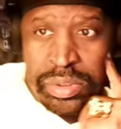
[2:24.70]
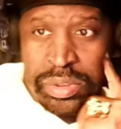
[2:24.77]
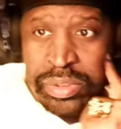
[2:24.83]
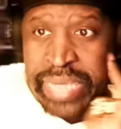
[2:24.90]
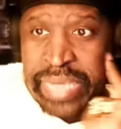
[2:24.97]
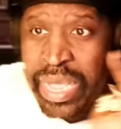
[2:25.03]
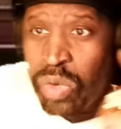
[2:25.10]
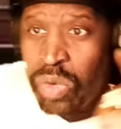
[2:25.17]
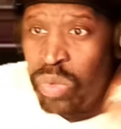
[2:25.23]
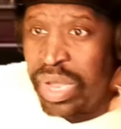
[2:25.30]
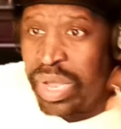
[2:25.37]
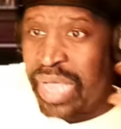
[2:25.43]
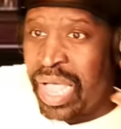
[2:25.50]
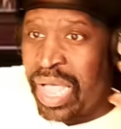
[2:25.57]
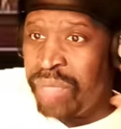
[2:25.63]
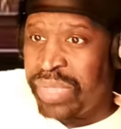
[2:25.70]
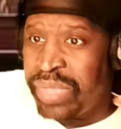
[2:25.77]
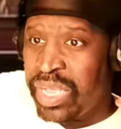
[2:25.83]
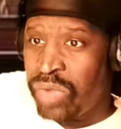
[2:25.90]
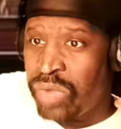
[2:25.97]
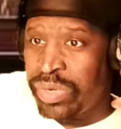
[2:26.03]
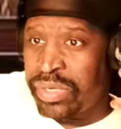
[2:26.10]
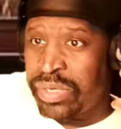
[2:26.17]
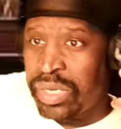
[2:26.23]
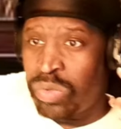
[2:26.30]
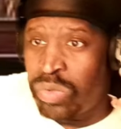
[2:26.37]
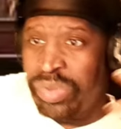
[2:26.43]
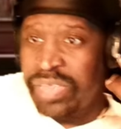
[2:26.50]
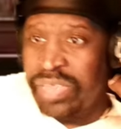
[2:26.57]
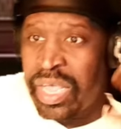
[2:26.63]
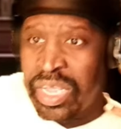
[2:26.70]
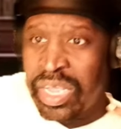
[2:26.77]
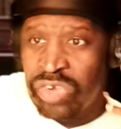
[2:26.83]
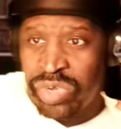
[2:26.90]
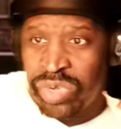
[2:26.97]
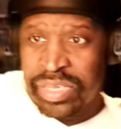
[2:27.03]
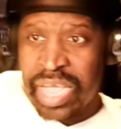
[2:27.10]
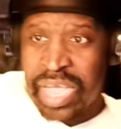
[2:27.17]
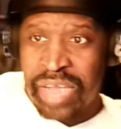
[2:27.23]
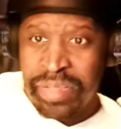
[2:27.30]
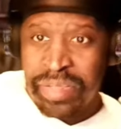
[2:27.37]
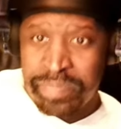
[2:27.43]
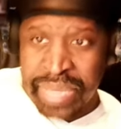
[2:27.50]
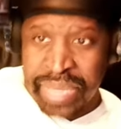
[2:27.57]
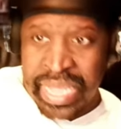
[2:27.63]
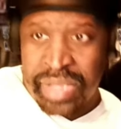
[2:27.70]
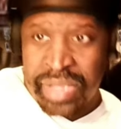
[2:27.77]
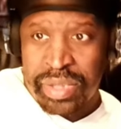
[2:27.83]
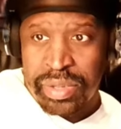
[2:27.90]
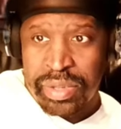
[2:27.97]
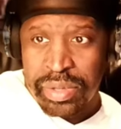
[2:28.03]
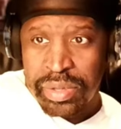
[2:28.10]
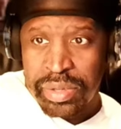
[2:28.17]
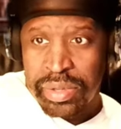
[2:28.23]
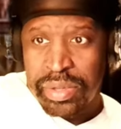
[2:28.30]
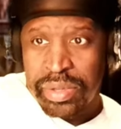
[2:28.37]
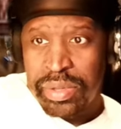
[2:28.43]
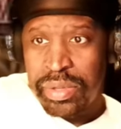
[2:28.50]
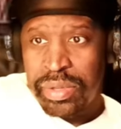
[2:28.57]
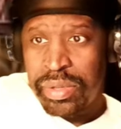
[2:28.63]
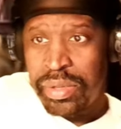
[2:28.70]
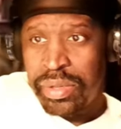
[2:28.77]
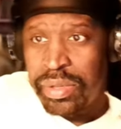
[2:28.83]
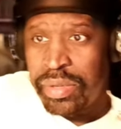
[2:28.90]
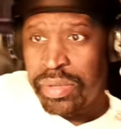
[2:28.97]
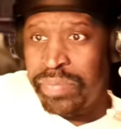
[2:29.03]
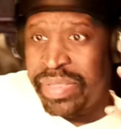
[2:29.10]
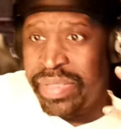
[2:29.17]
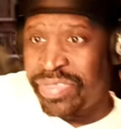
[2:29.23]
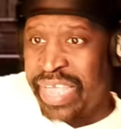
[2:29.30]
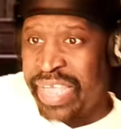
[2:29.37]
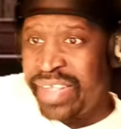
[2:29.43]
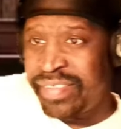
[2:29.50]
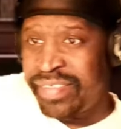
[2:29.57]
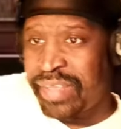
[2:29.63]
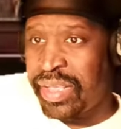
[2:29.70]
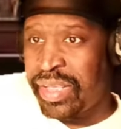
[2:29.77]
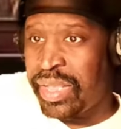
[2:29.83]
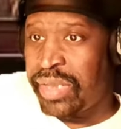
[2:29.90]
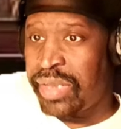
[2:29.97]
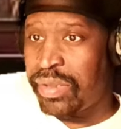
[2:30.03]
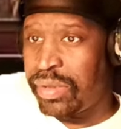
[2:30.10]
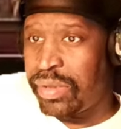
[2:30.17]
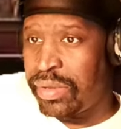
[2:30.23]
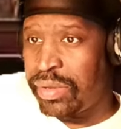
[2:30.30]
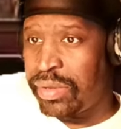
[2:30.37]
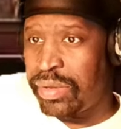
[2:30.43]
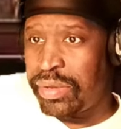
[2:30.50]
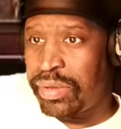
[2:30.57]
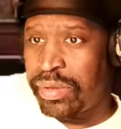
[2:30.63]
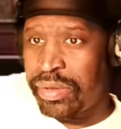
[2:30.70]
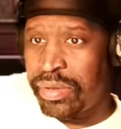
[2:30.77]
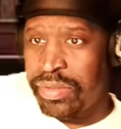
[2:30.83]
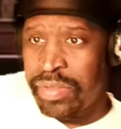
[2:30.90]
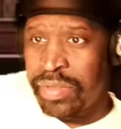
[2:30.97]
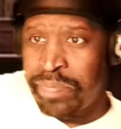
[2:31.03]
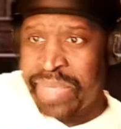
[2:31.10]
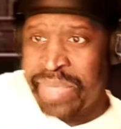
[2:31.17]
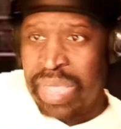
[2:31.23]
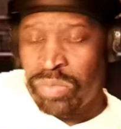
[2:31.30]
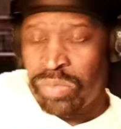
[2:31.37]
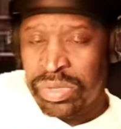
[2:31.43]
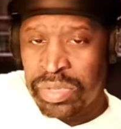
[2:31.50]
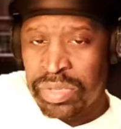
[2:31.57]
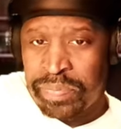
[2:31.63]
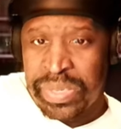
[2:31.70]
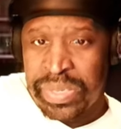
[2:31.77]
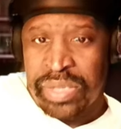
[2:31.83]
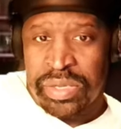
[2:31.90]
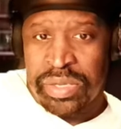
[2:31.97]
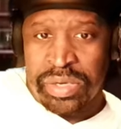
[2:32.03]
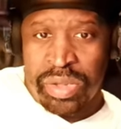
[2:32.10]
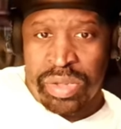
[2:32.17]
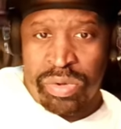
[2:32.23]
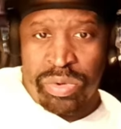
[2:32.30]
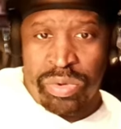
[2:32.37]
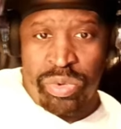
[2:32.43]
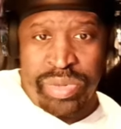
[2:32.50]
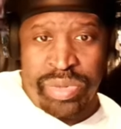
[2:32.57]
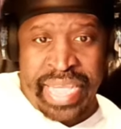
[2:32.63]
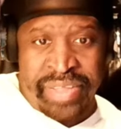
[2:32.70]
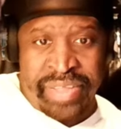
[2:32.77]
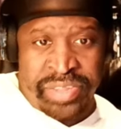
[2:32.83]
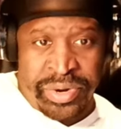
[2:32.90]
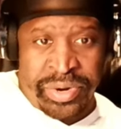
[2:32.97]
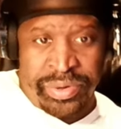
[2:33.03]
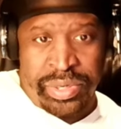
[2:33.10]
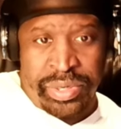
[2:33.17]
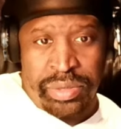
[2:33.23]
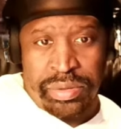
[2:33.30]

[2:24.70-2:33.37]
Now, what I'm hearing, it was a $100 bet, but they said the bet was dependent on who got 30.